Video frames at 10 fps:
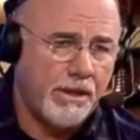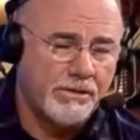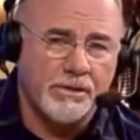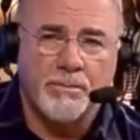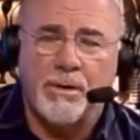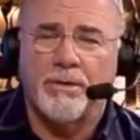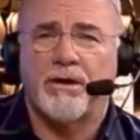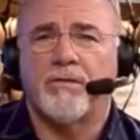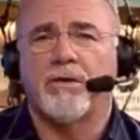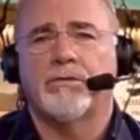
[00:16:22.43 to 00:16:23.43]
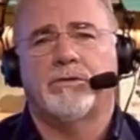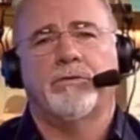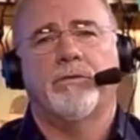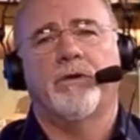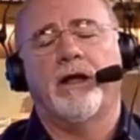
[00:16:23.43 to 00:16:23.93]
you probably never heard the story,
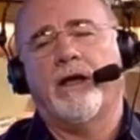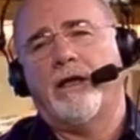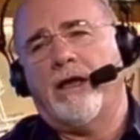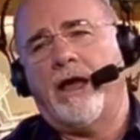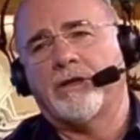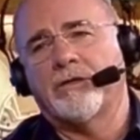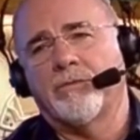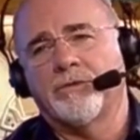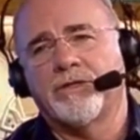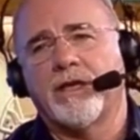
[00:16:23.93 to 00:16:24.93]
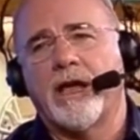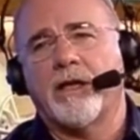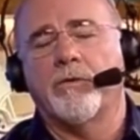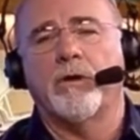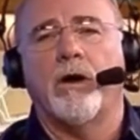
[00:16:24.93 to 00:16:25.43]
but I actually was the guy who
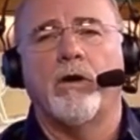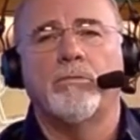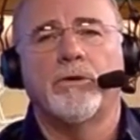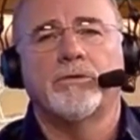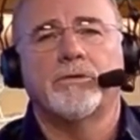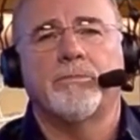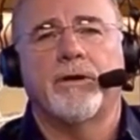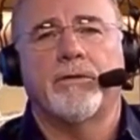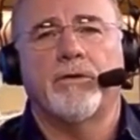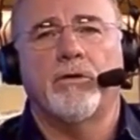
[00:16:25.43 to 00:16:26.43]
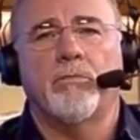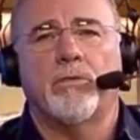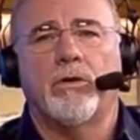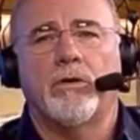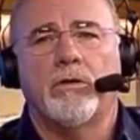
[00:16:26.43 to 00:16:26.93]
had almost been on Oprah
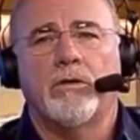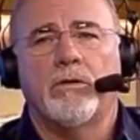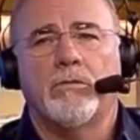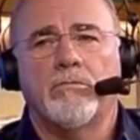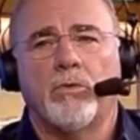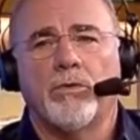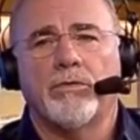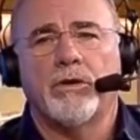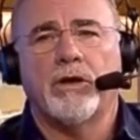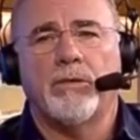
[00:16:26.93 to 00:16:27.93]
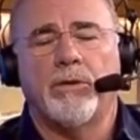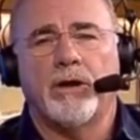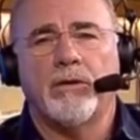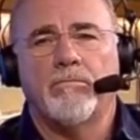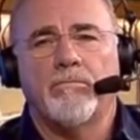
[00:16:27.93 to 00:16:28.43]
more than anybody.
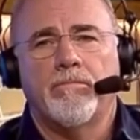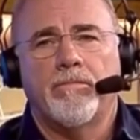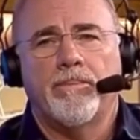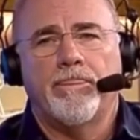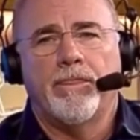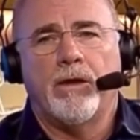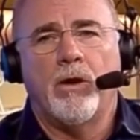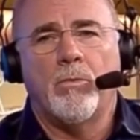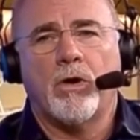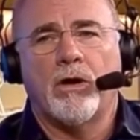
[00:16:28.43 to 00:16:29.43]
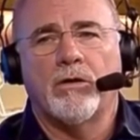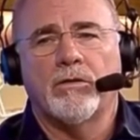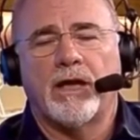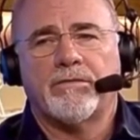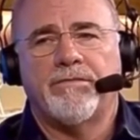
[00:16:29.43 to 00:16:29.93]
Oprah called
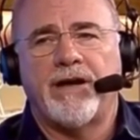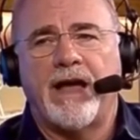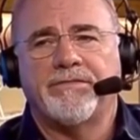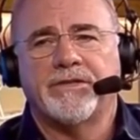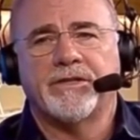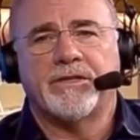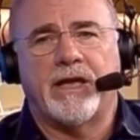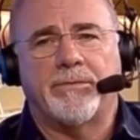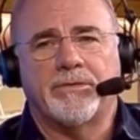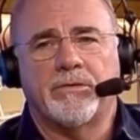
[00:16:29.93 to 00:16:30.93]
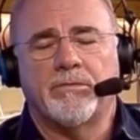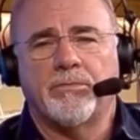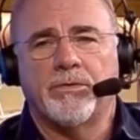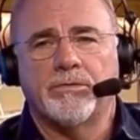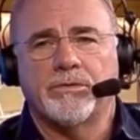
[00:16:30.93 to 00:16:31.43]
like 5-6 times, their
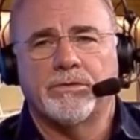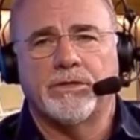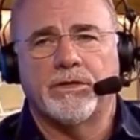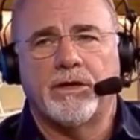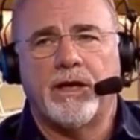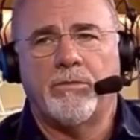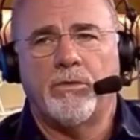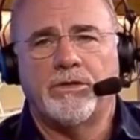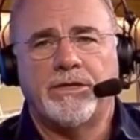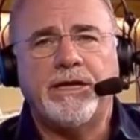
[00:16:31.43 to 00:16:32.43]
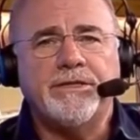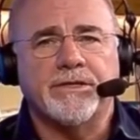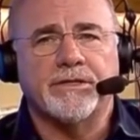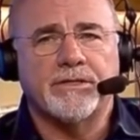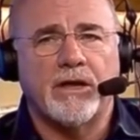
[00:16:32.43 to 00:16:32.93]
producers did, and would tease
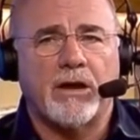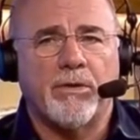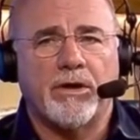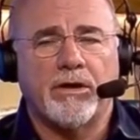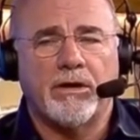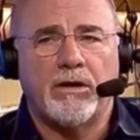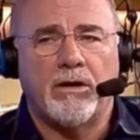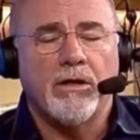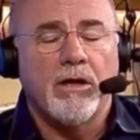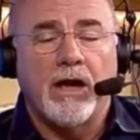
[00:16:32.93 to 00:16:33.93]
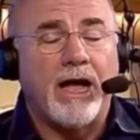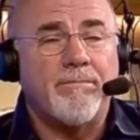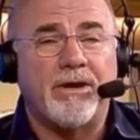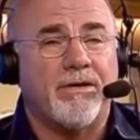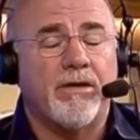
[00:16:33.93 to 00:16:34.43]
us like we could get on. I'd been
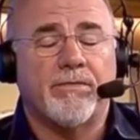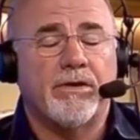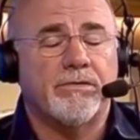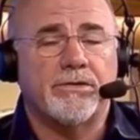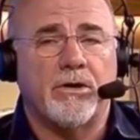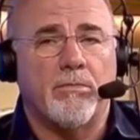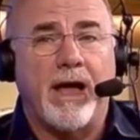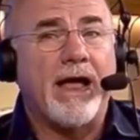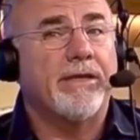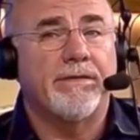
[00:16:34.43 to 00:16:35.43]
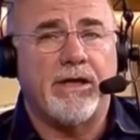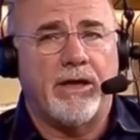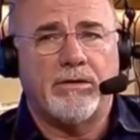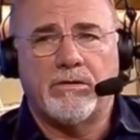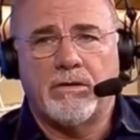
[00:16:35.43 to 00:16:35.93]
on every other show back in the day.
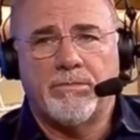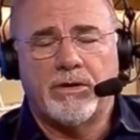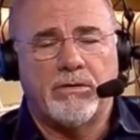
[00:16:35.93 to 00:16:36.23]
I'd been on